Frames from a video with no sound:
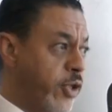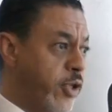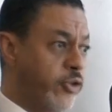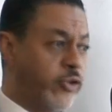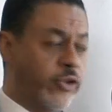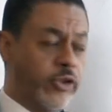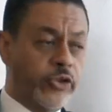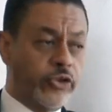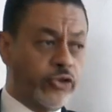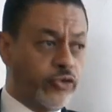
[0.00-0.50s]

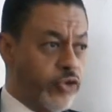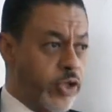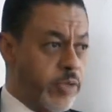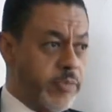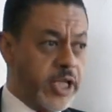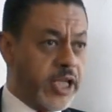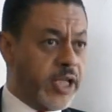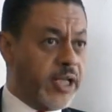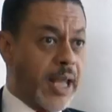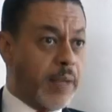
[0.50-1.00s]
It's
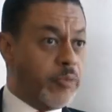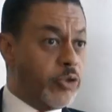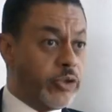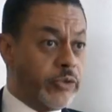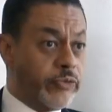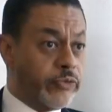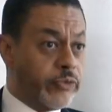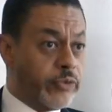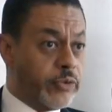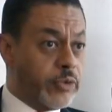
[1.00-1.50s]
extremely
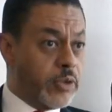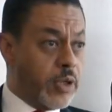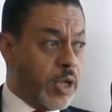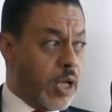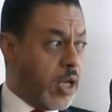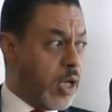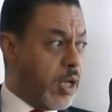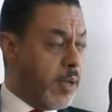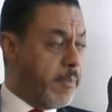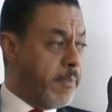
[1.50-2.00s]
collaborative.
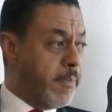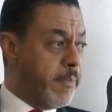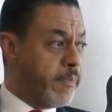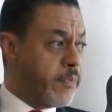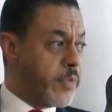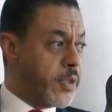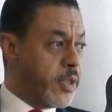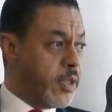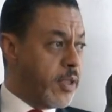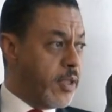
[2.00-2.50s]

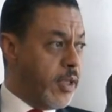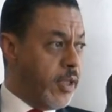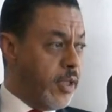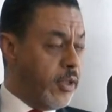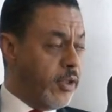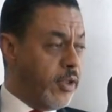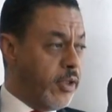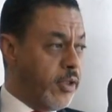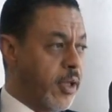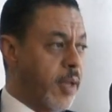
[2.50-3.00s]

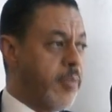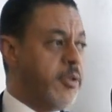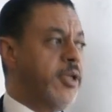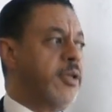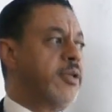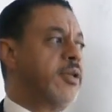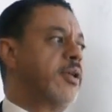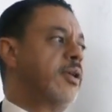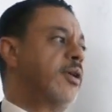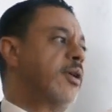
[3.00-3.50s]
I
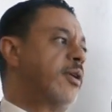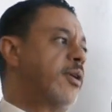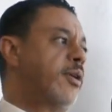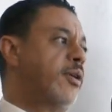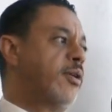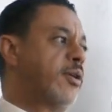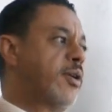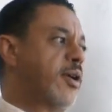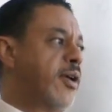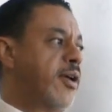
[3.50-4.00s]
mean,
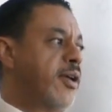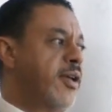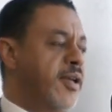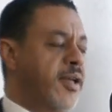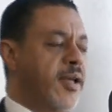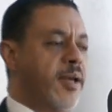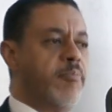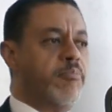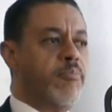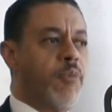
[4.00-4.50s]
look,
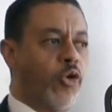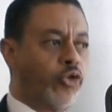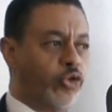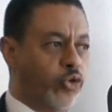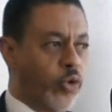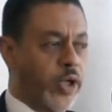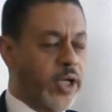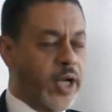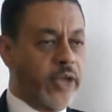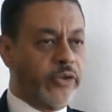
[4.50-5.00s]
most
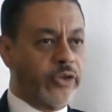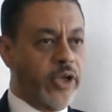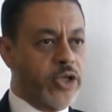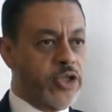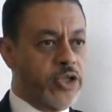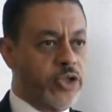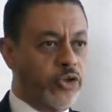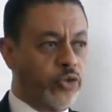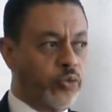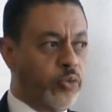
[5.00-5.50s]

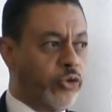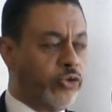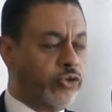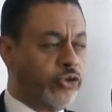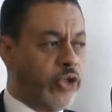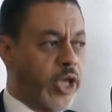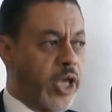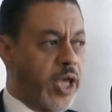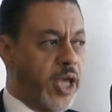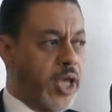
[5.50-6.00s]
organizations will
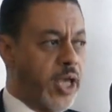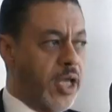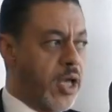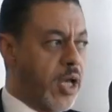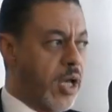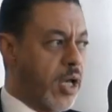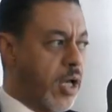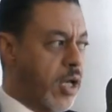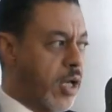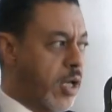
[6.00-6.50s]
say,
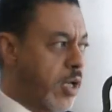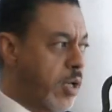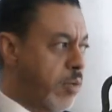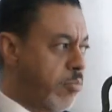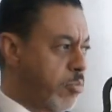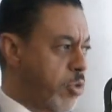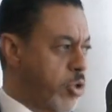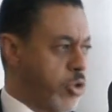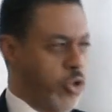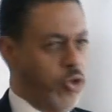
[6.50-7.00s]

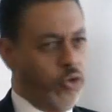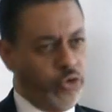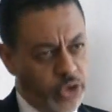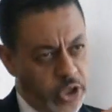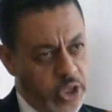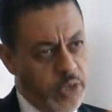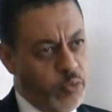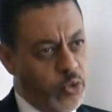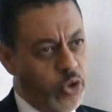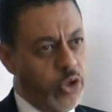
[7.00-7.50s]

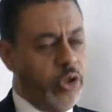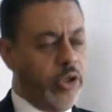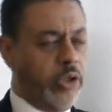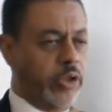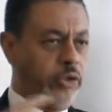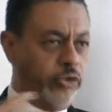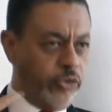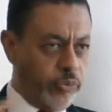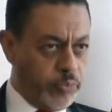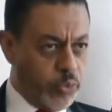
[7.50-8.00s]

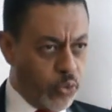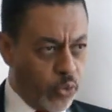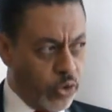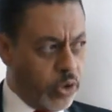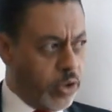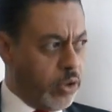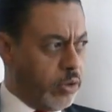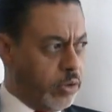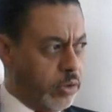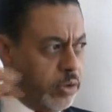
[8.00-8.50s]
teamwork is
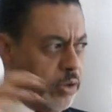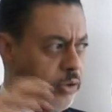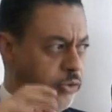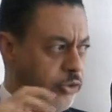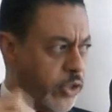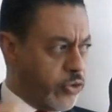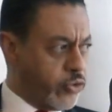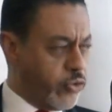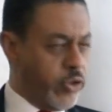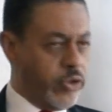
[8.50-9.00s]
important,
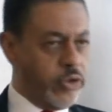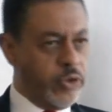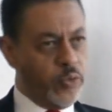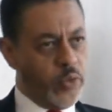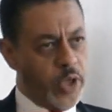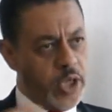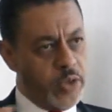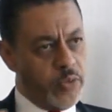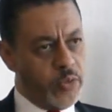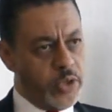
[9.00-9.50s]
etc., and the
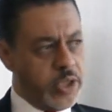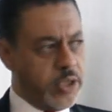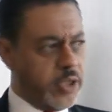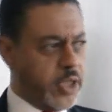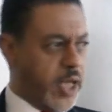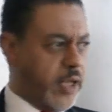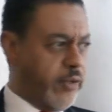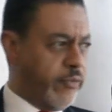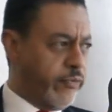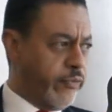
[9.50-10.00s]
way we
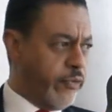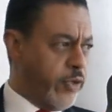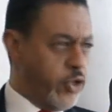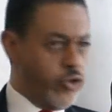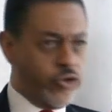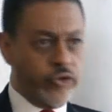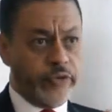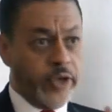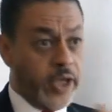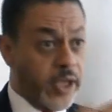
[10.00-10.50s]
kind of
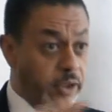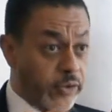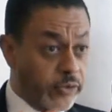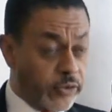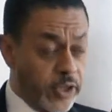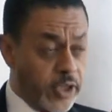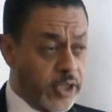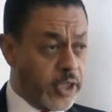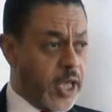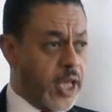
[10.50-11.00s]
interface
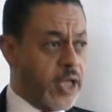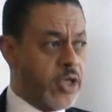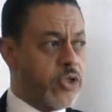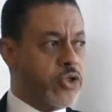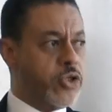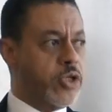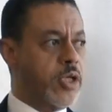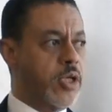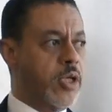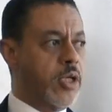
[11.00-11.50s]
and
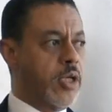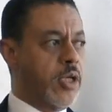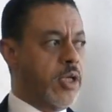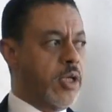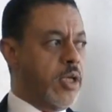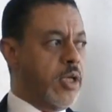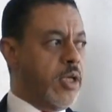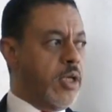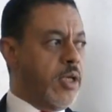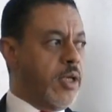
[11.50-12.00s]
engage.
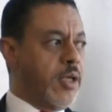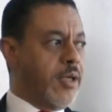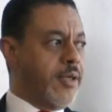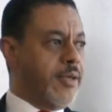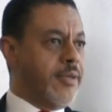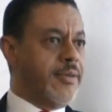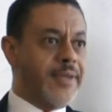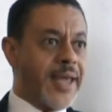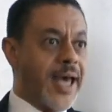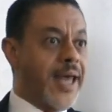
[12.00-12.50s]

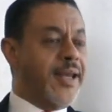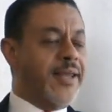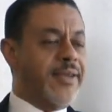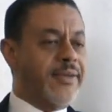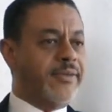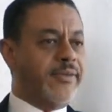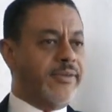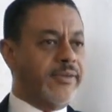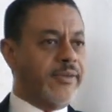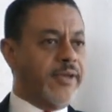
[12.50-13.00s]
That
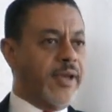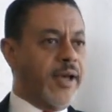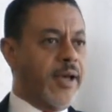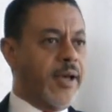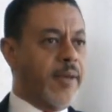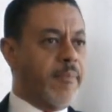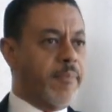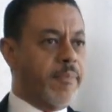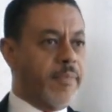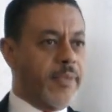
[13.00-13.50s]
is
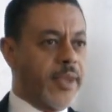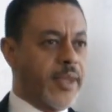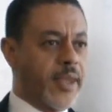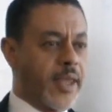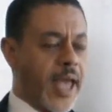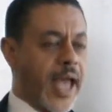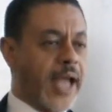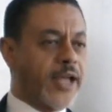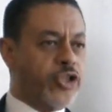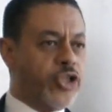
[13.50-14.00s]

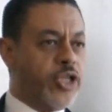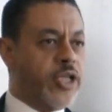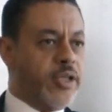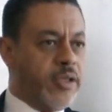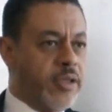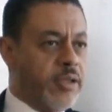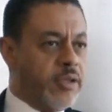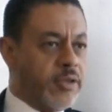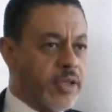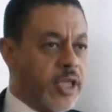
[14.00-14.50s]

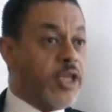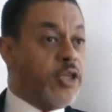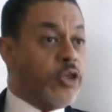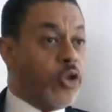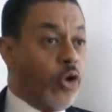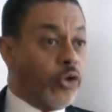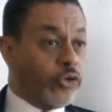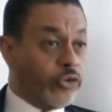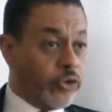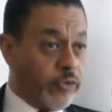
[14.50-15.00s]
actually the
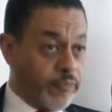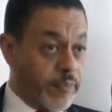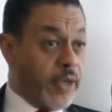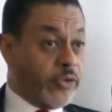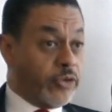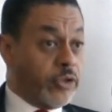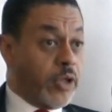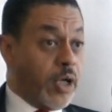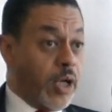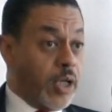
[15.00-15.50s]
ethos of
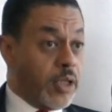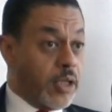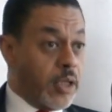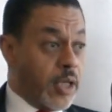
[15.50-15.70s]
Mastercard.